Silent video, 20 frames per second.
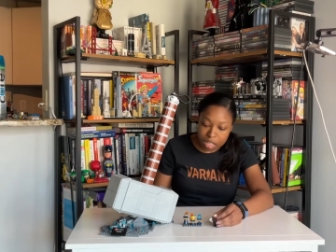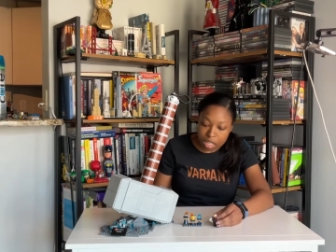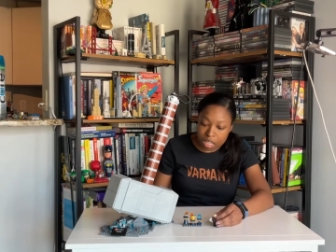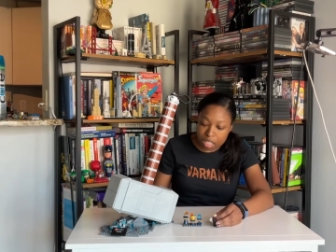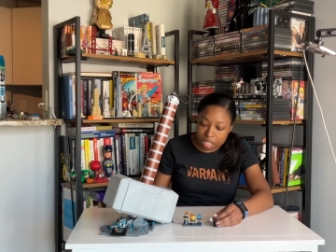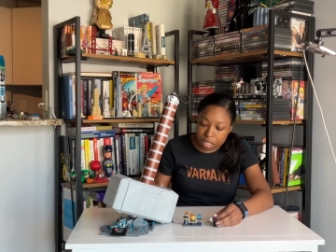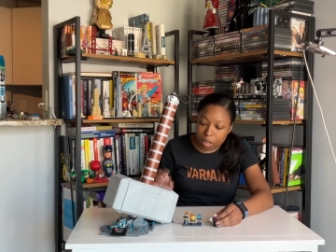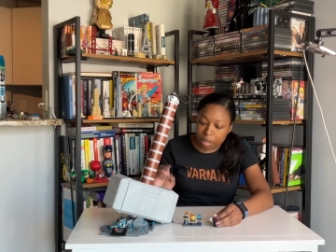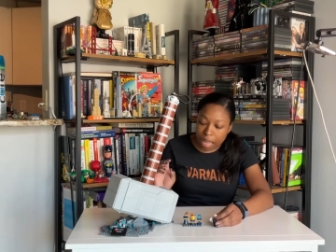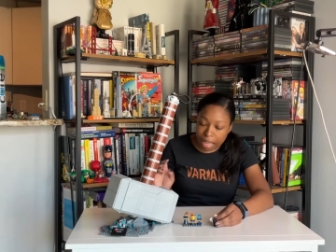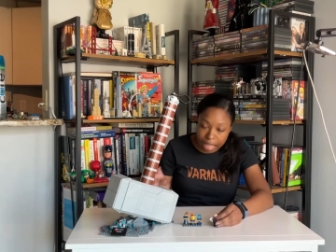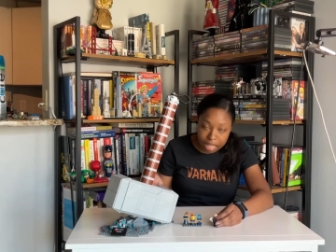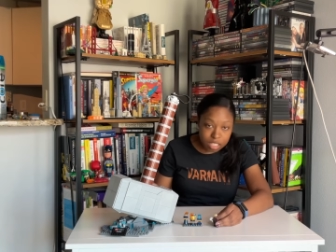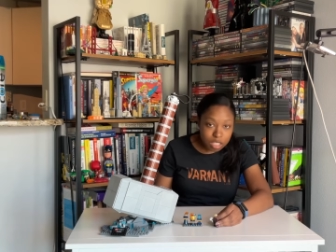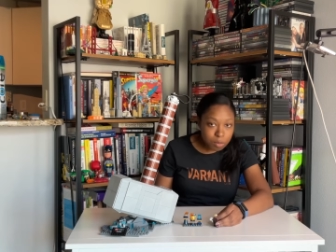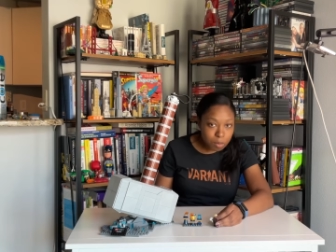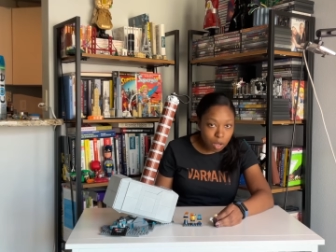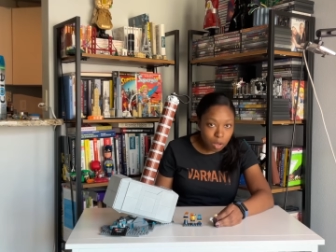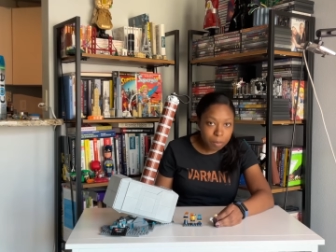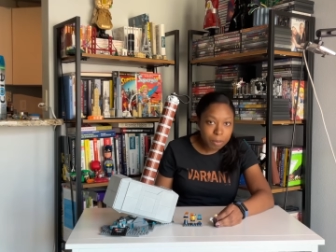So it had
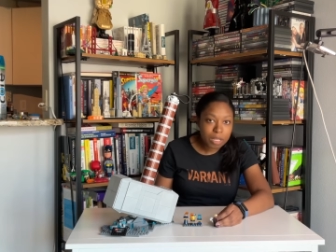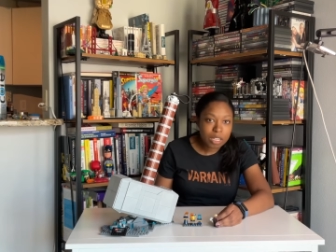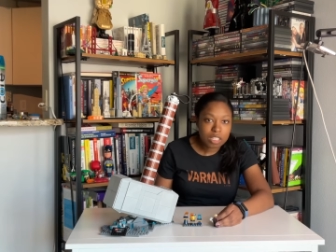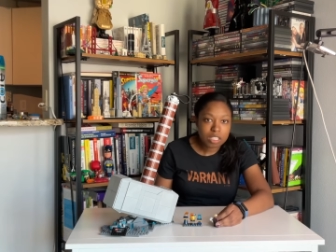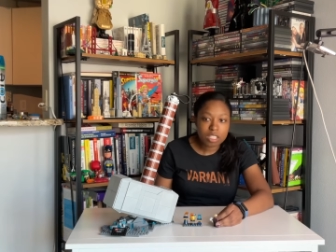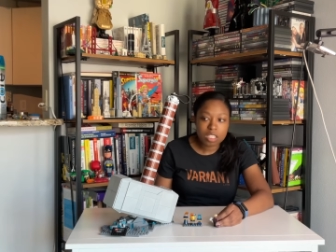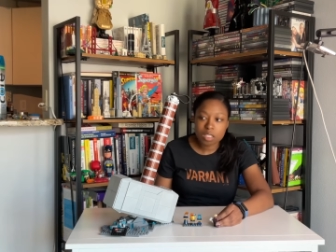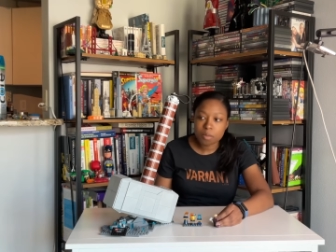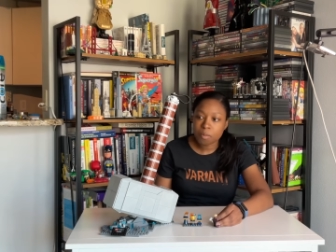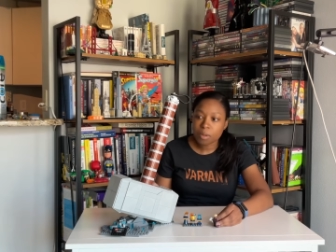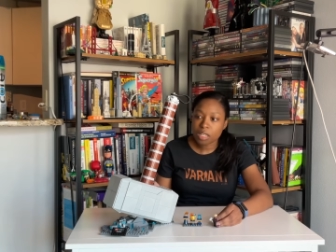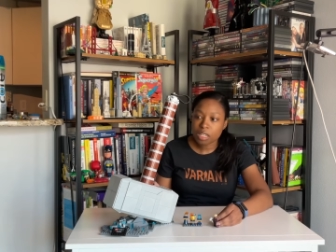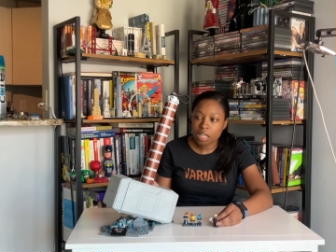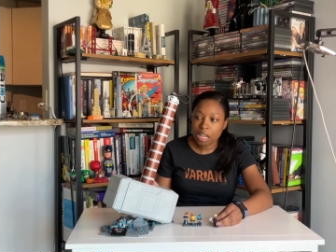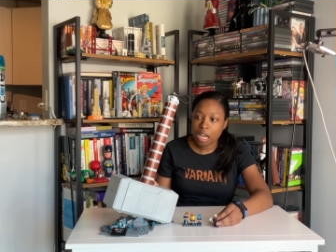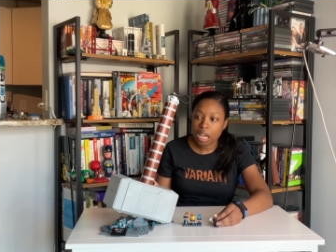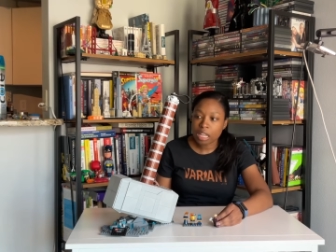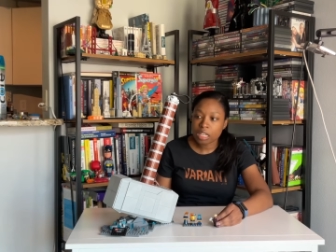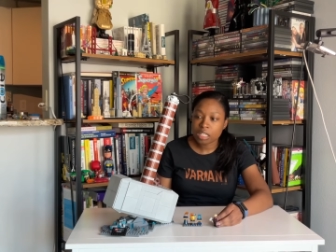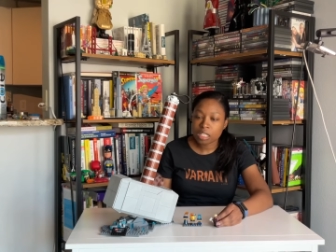small pieces, but
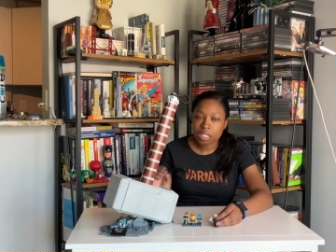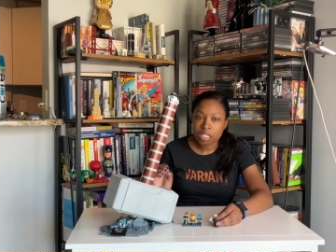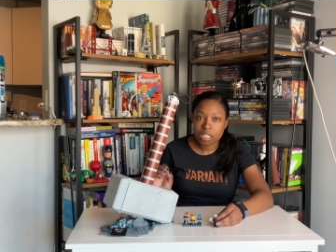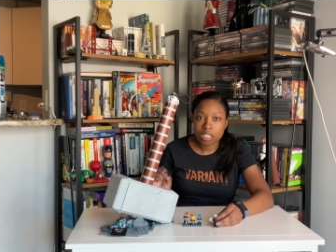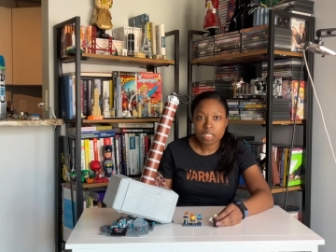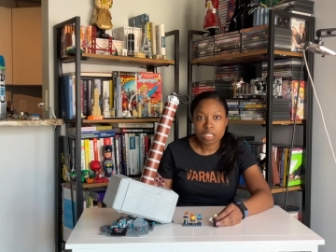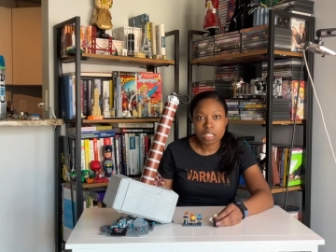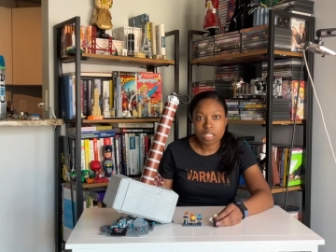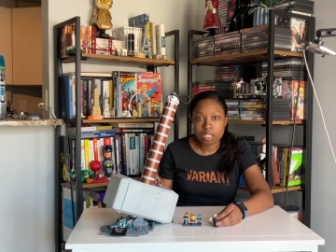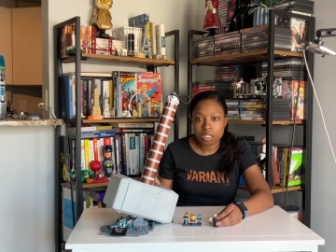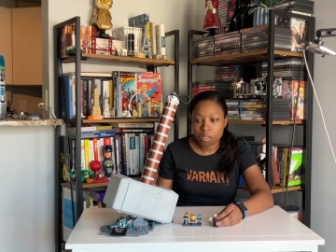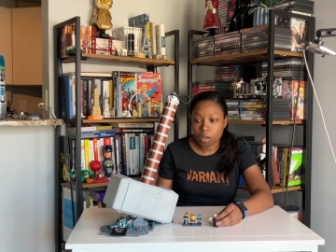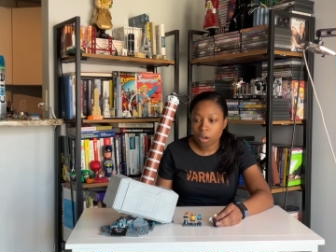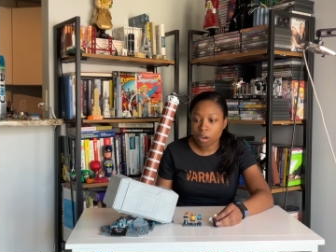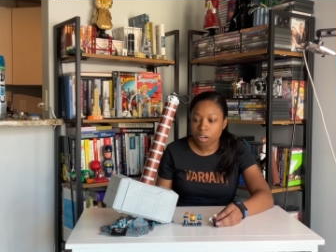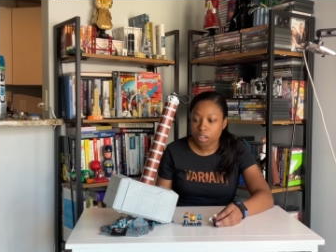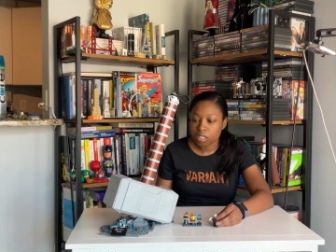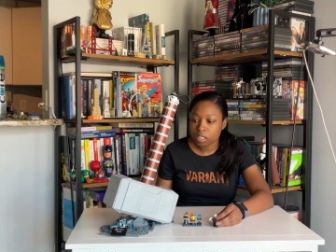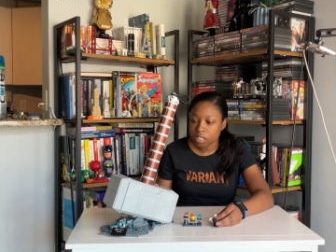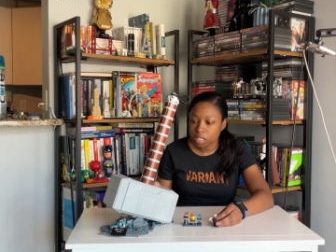not nearly as
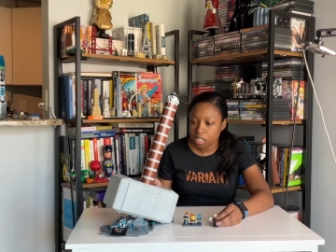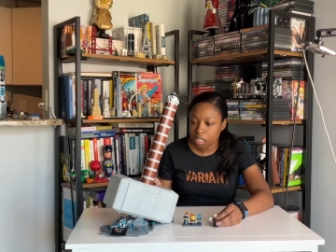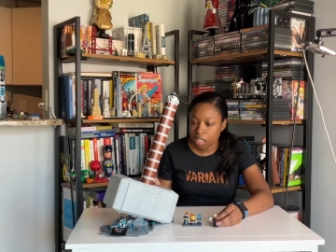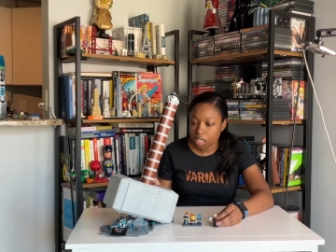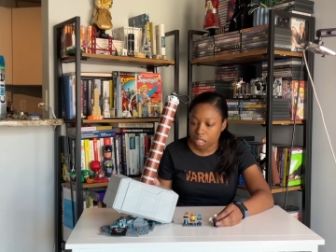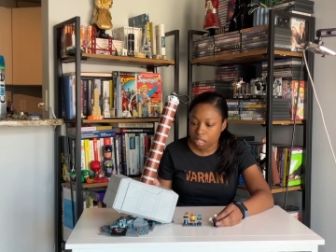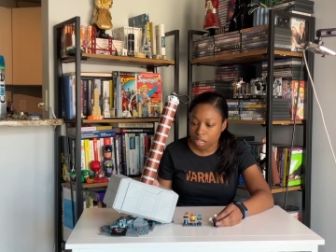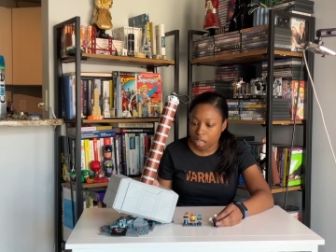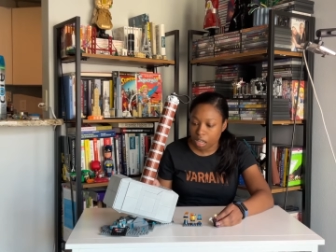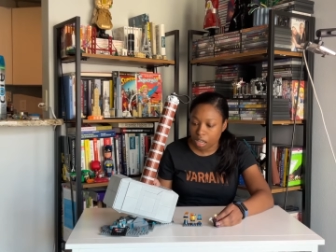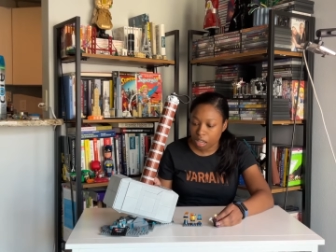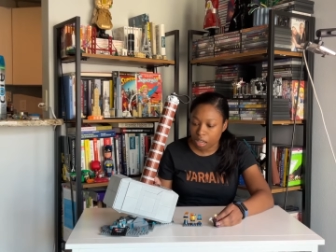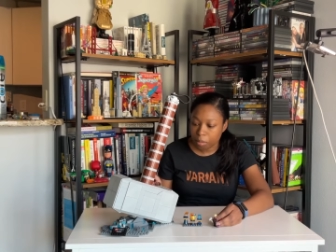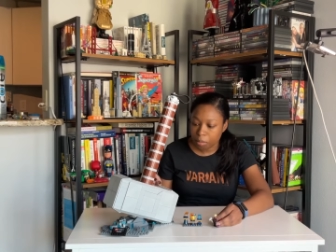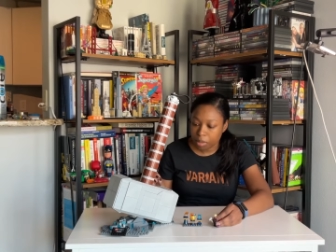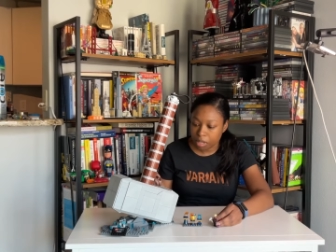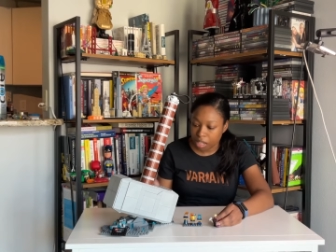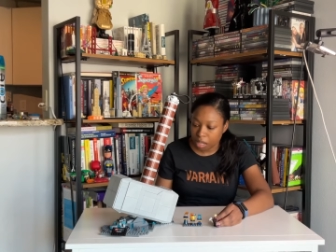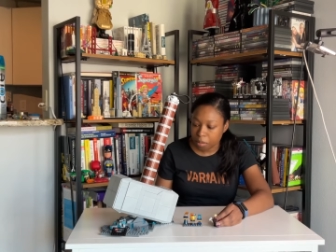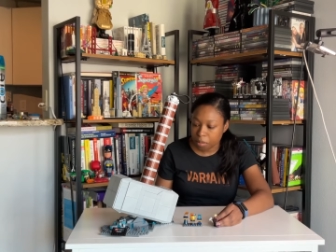hard to
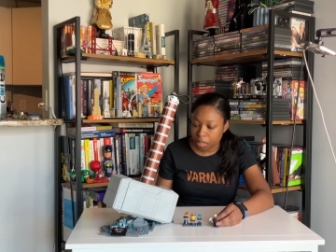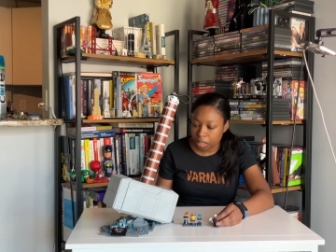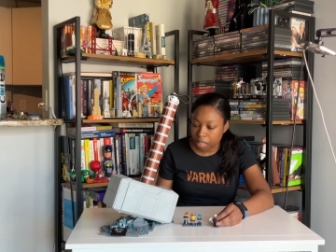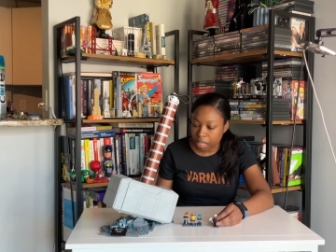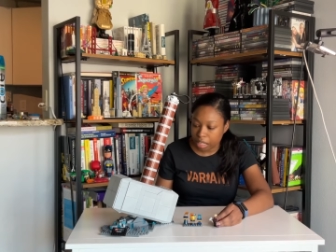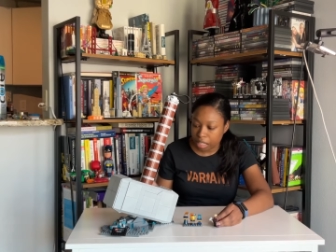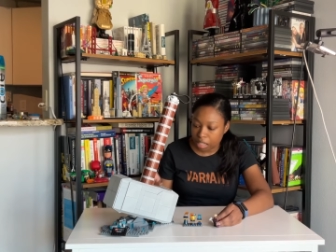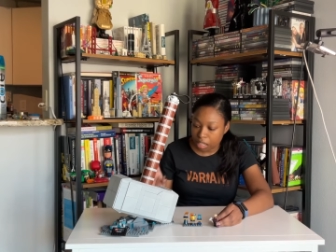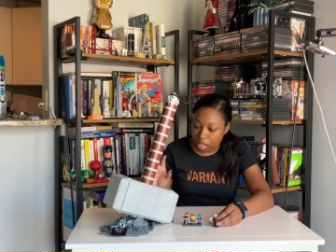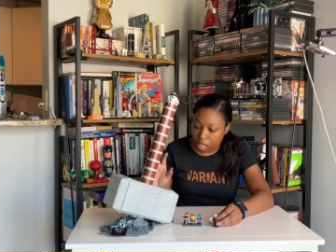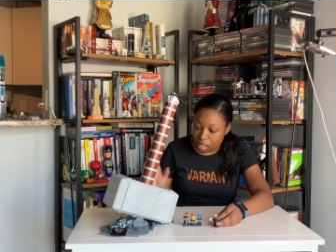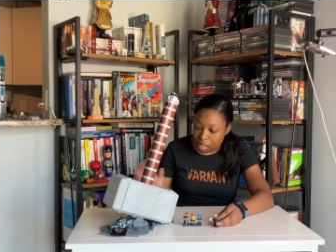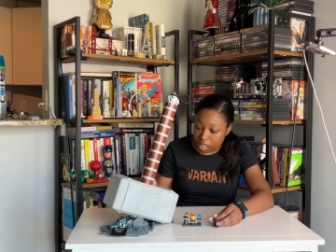manipulate